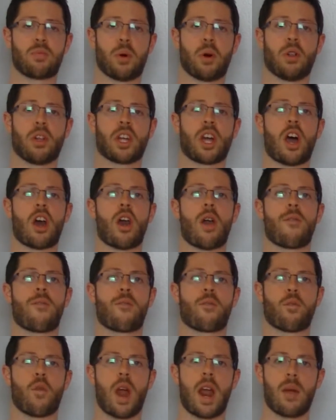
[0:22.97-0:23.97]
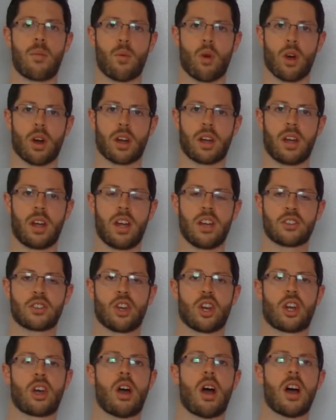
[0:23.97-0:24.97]
pulling on our framework, is
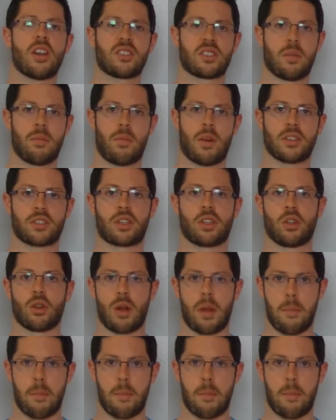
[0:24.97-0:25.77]
going to cause some muscular